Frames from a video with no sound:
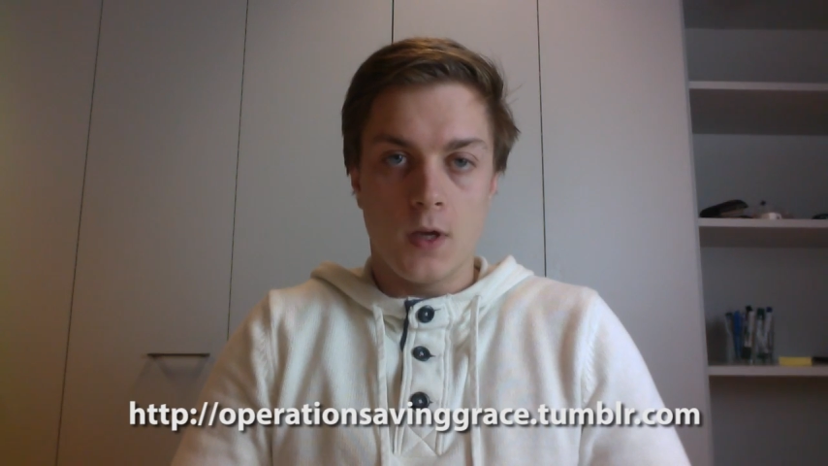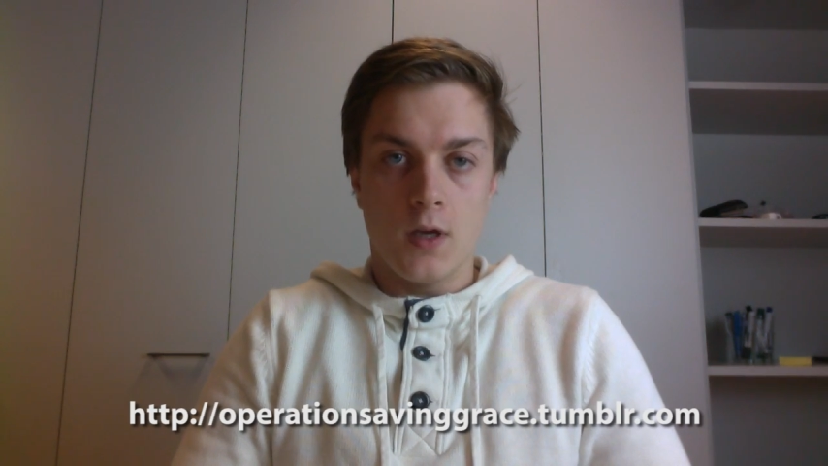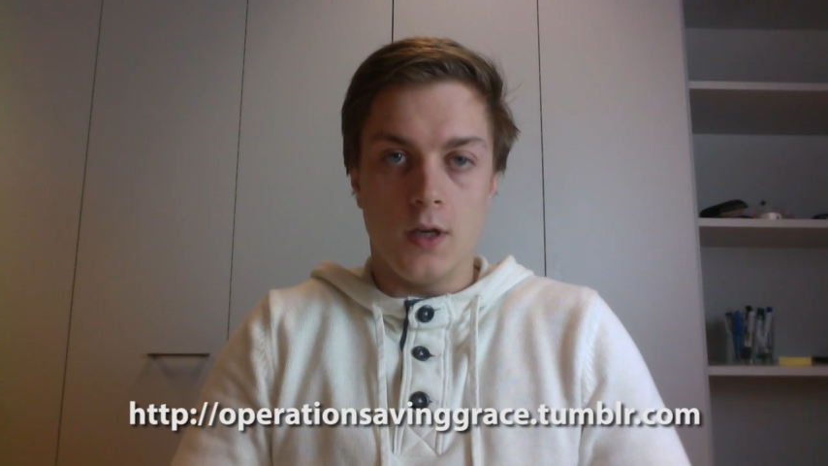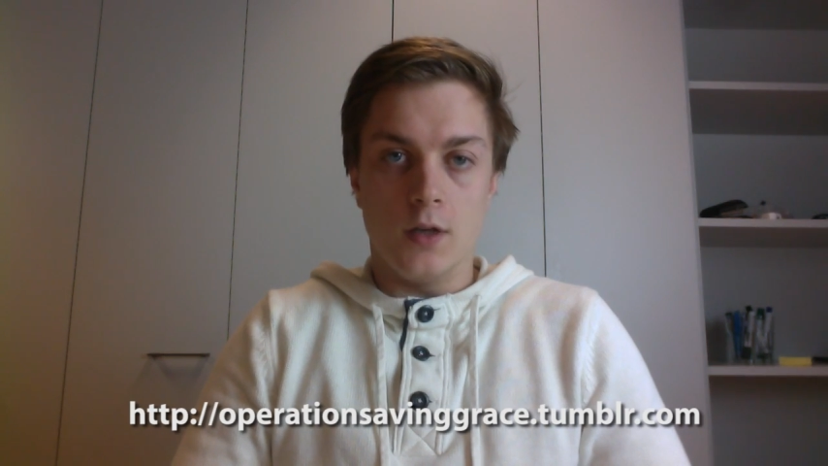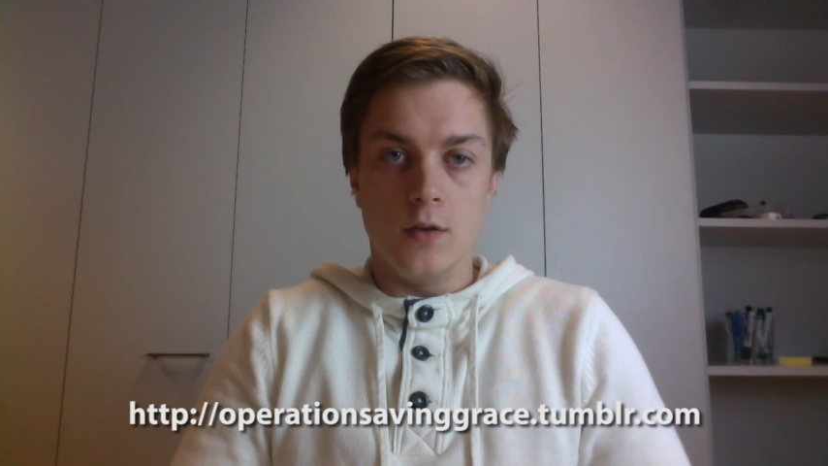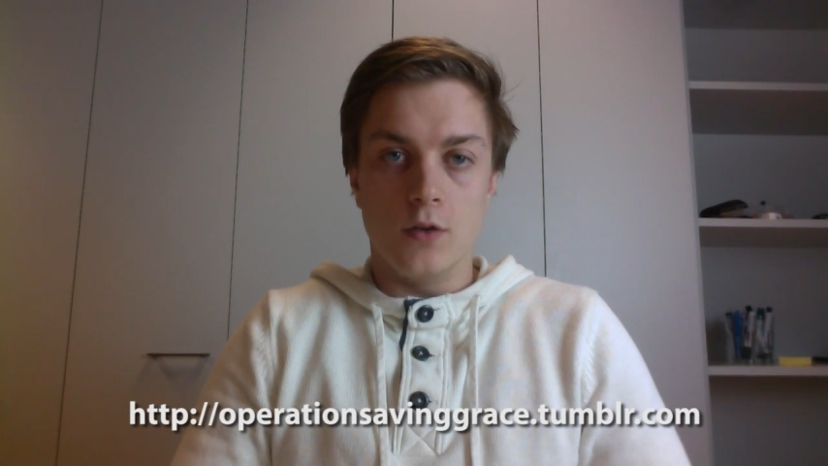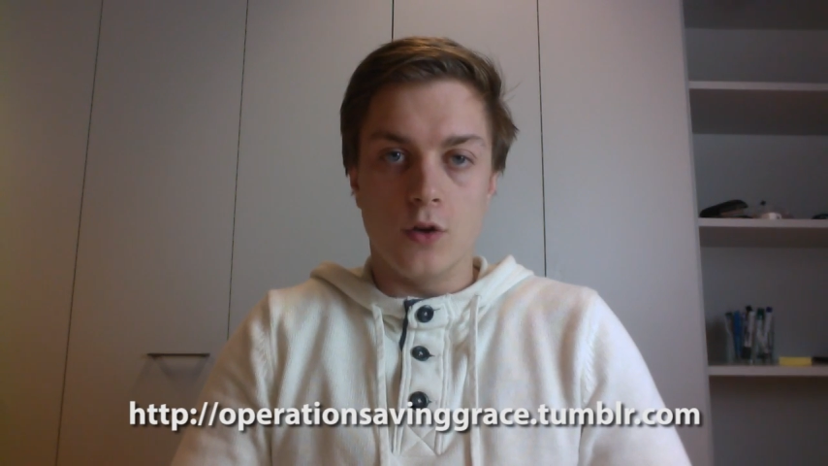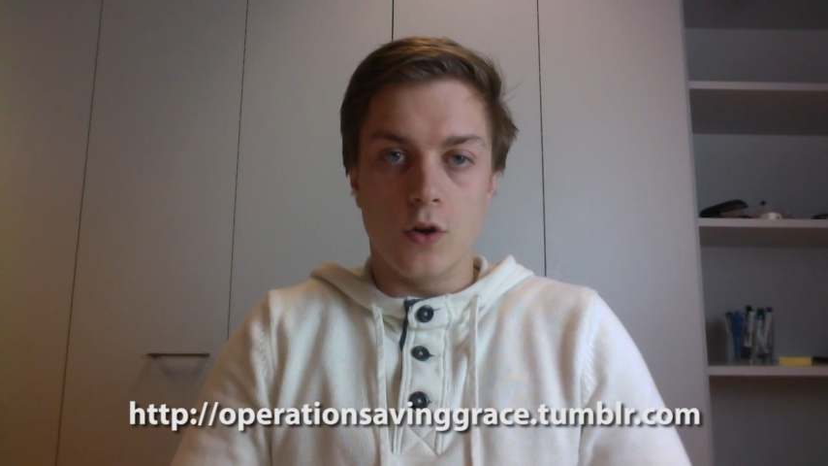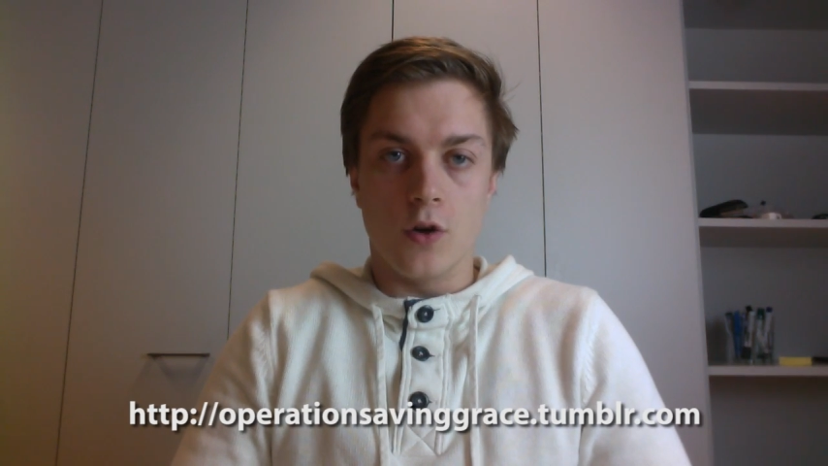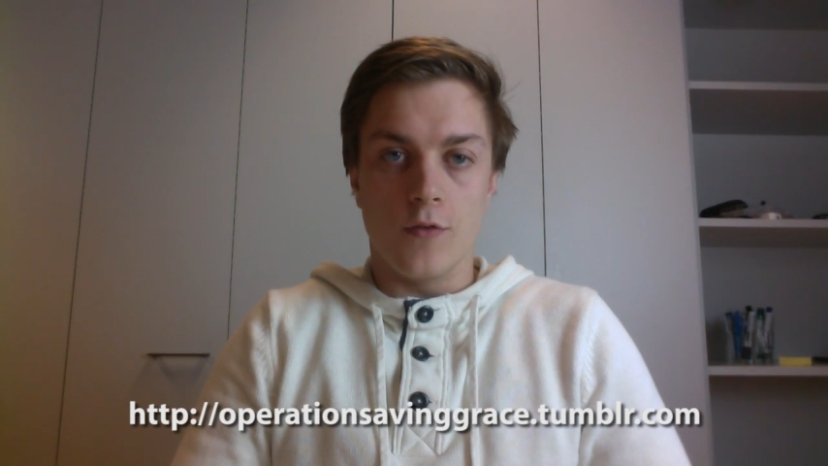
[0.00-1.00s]
He
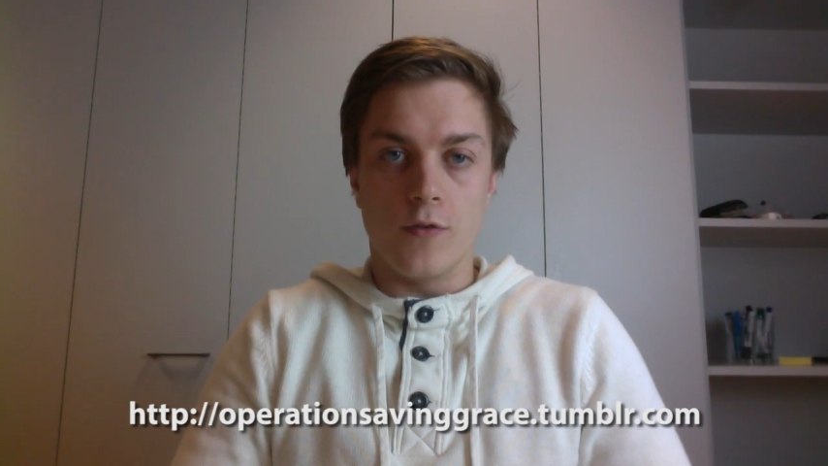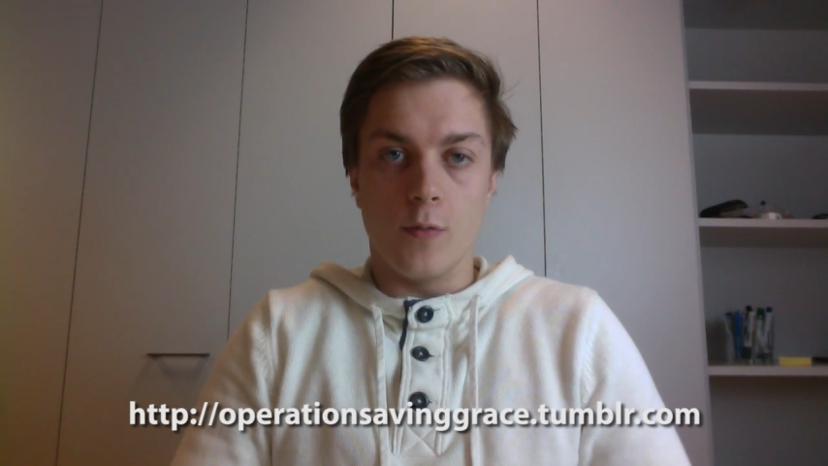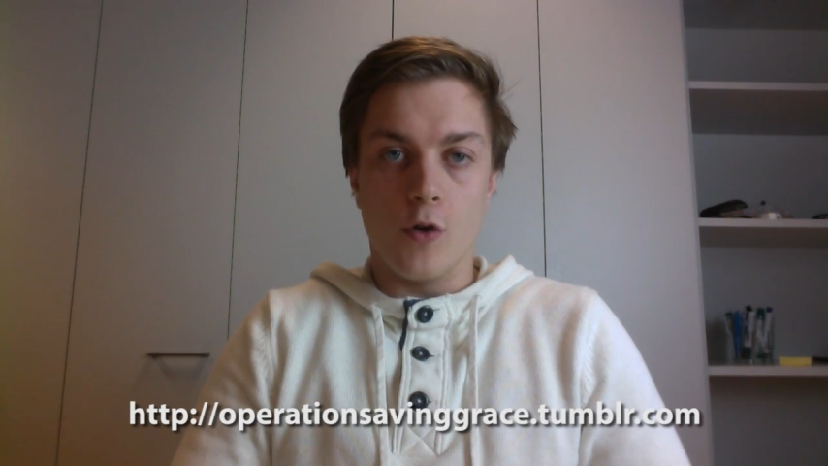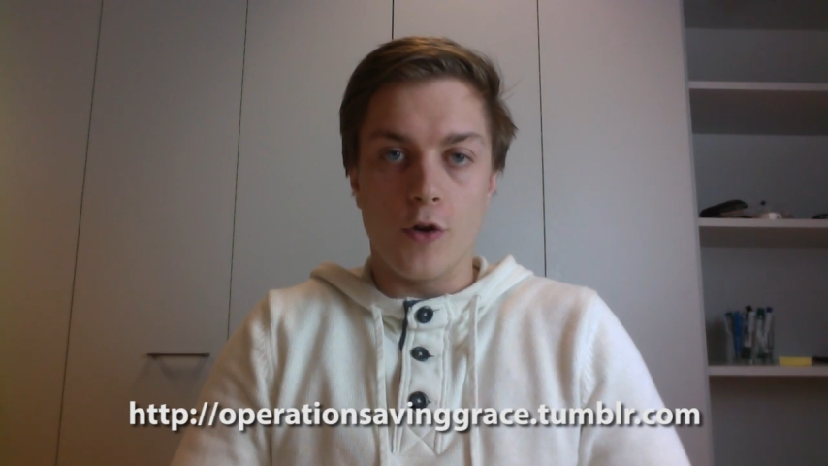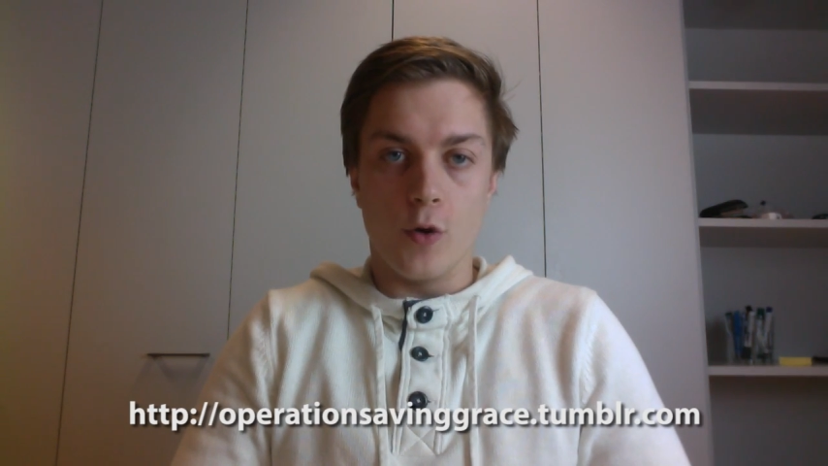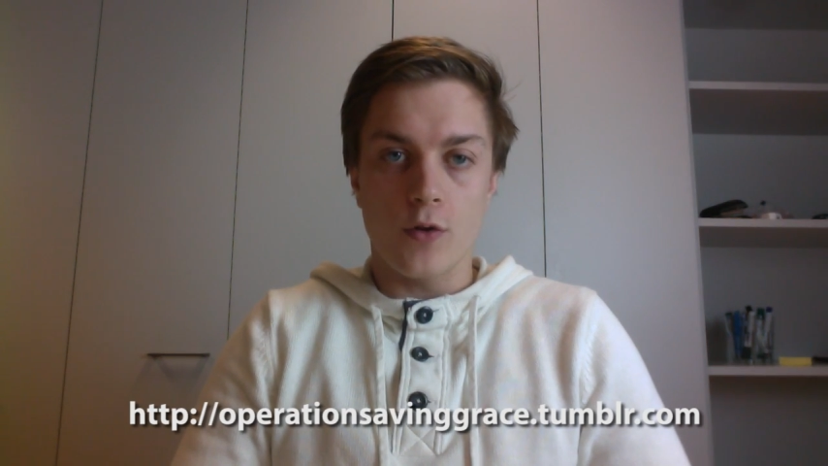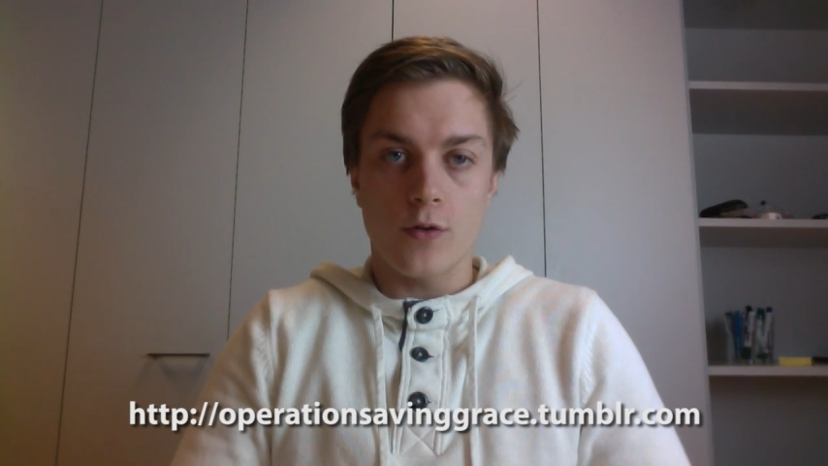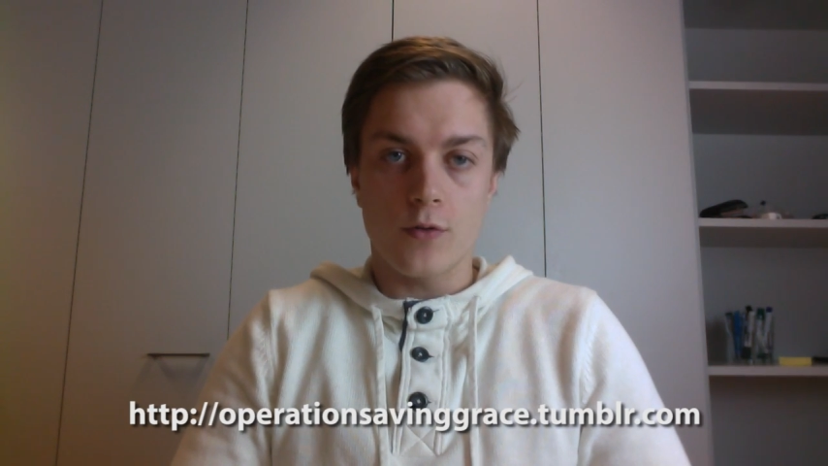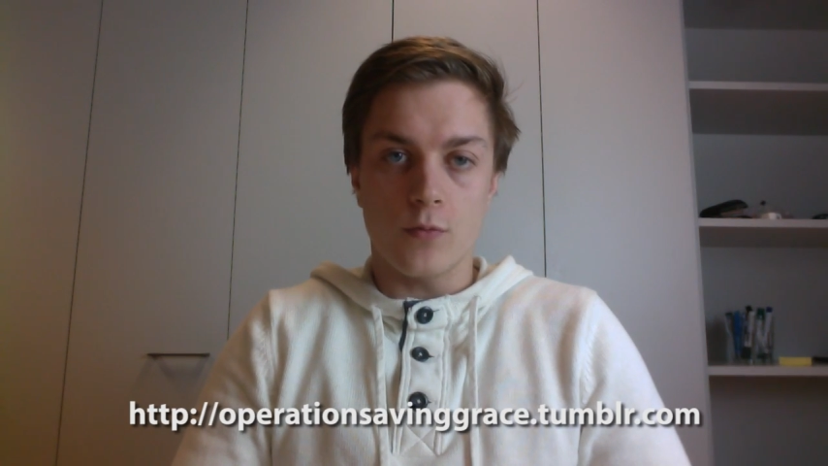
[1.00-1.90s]
took her from Ormoc,